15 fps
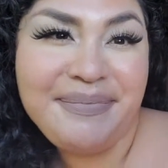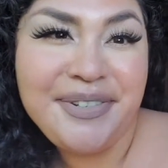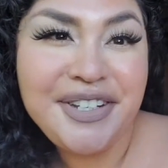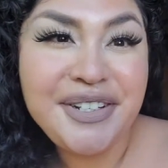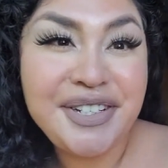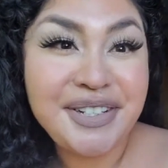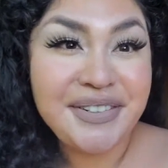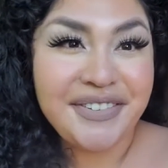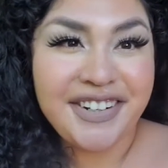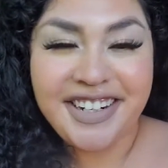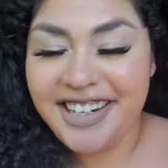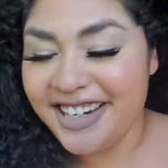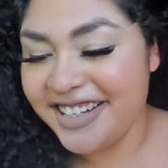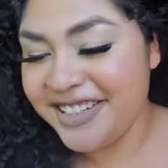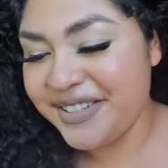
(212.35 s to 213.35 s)
I'm using one
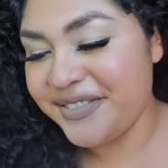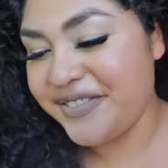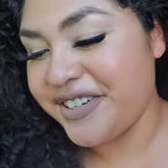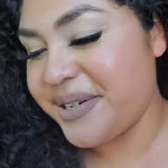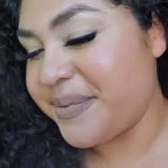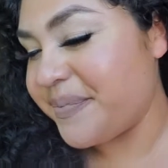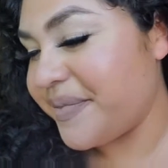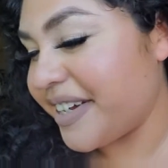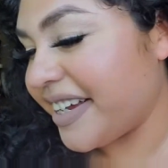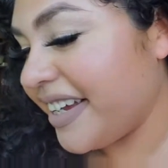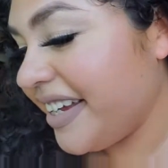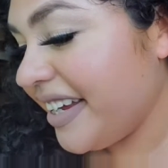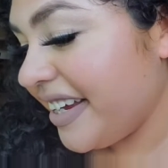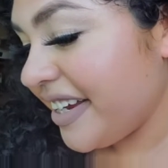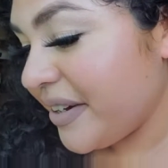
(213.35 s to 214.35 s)
hand to film. But
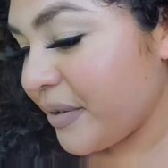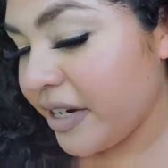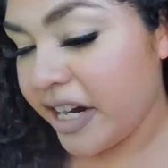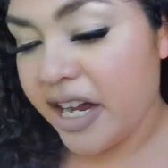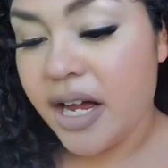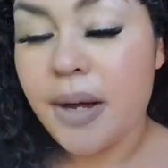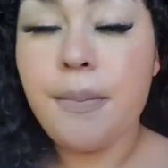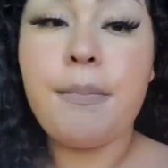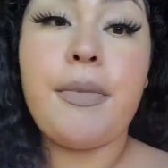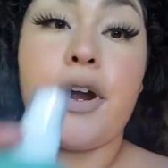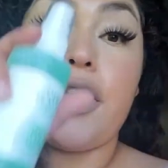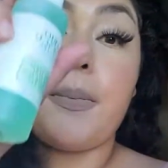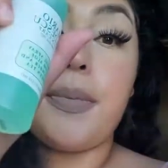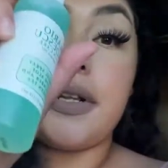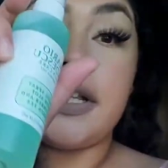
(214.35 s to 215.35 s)
we got
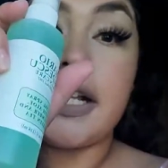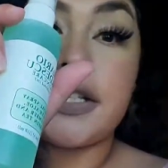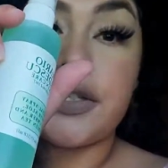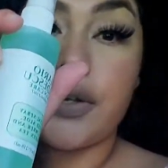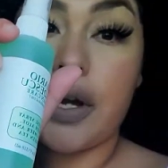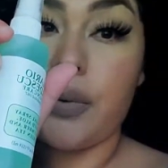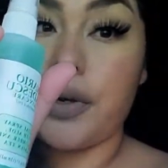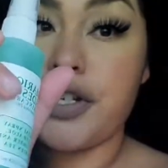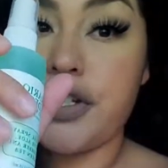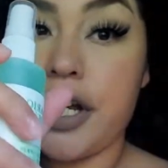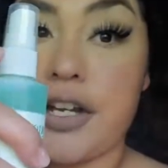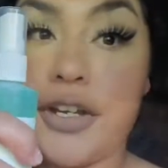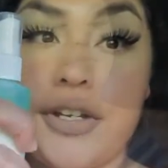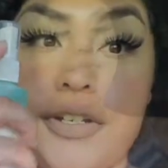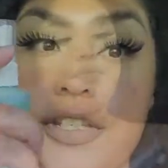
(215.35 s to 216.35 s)
Mario Badescu. I wish I
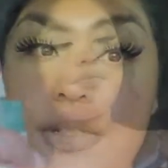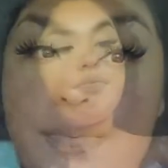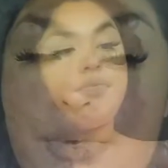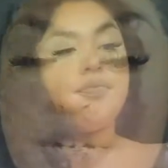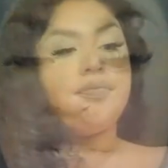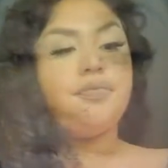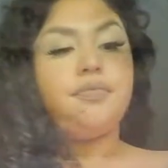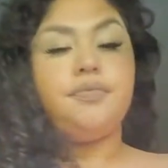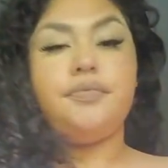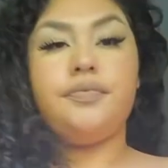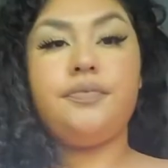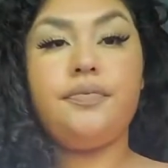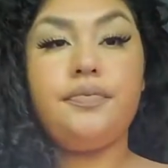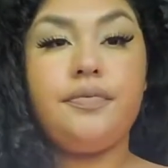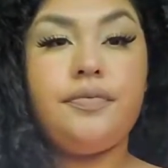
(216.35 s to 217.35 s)
could spray some.
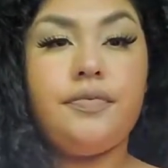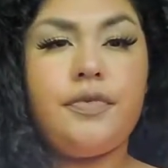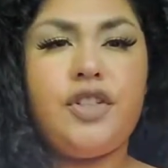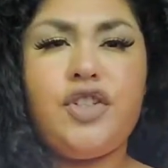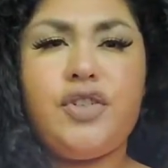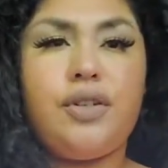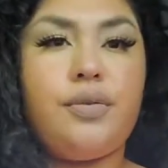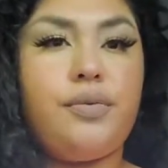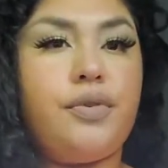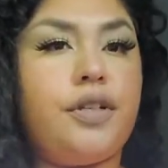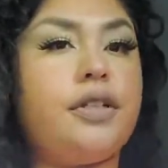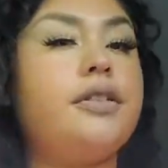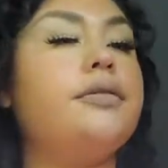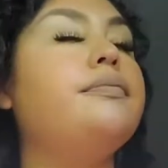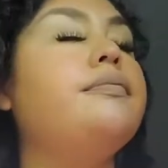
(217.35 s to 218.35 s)
Should work.